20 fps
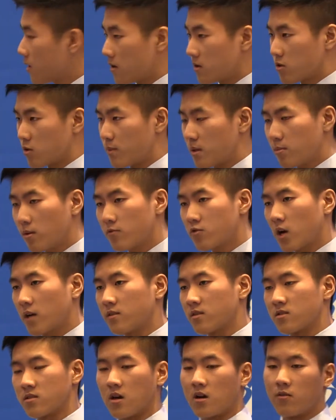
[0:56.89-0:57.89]
So people have tried
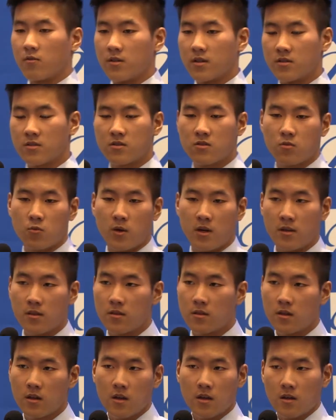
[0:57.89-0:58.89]
to solve this
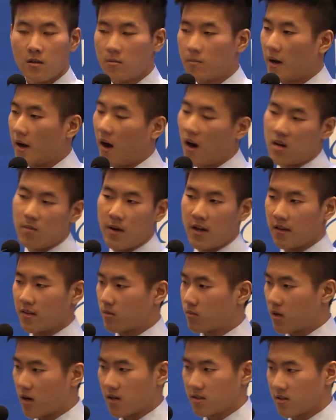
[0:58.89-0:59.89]
by automating the
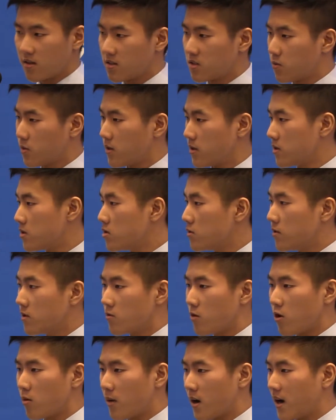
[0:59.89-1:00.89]
process with UV
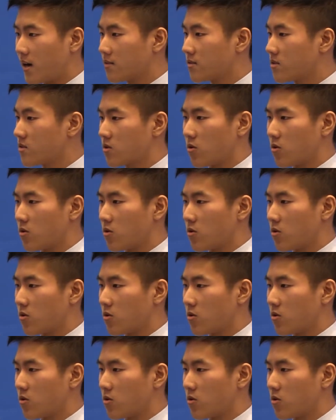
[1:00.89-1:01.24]
robots